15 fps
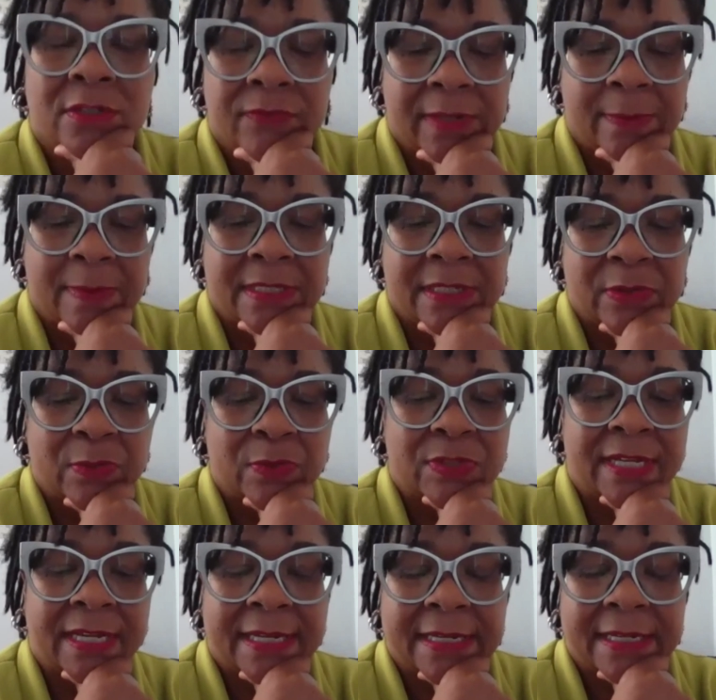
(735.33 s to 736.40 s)
families'
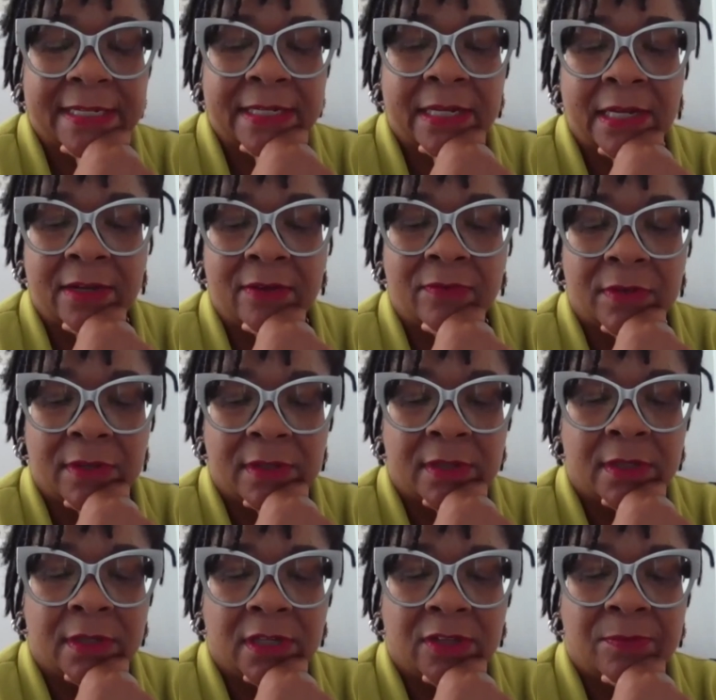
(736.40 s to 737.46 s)
understanding of
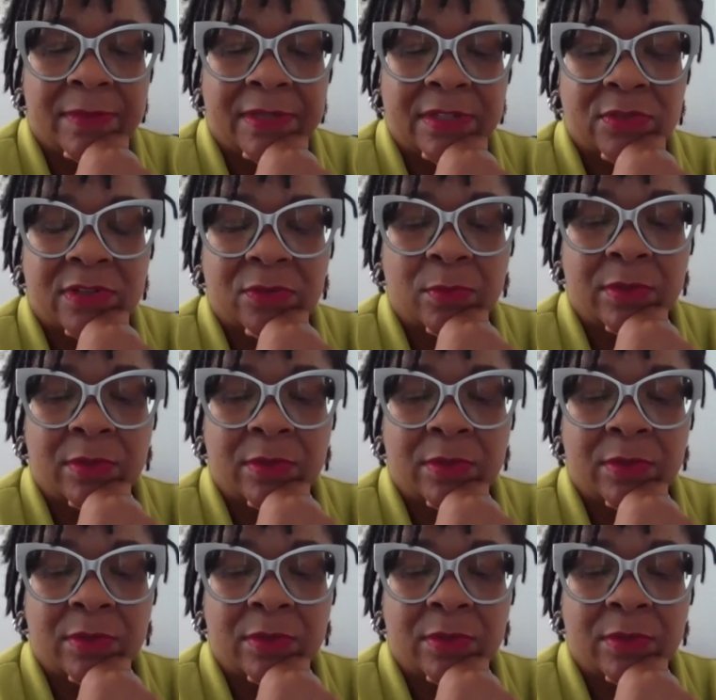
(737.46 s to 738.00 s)
mental health.